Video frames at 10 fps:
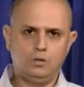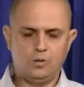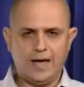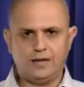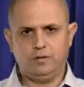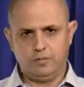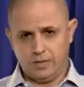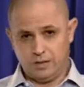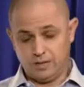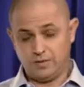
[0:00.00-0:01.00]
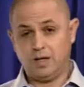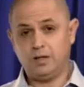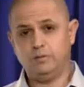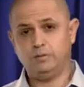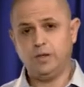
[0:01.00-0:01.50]
to activate
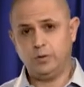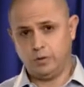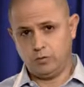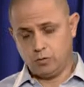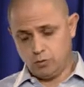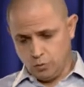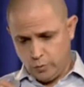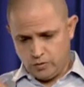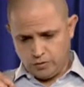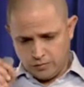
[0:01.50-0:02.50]
Axana, and you can choose which